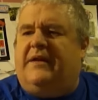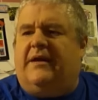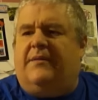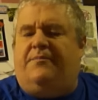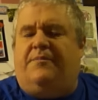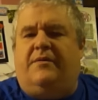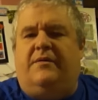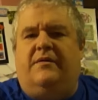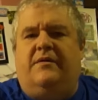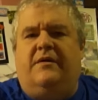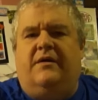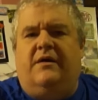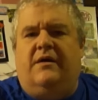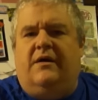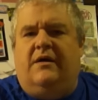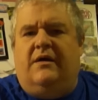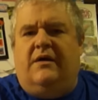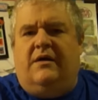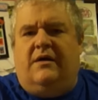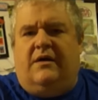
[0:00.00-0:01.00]
dip
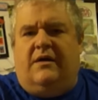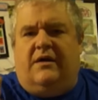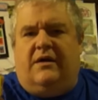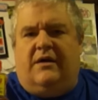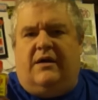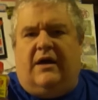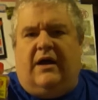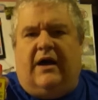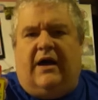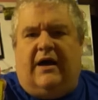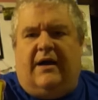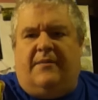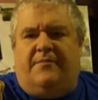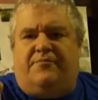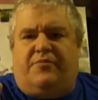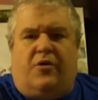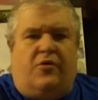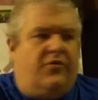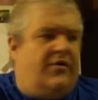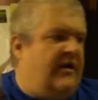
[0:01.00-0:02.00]

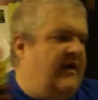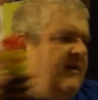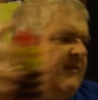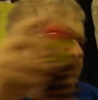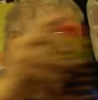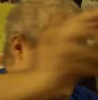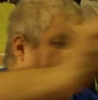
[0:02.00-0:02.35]
uh, broke in the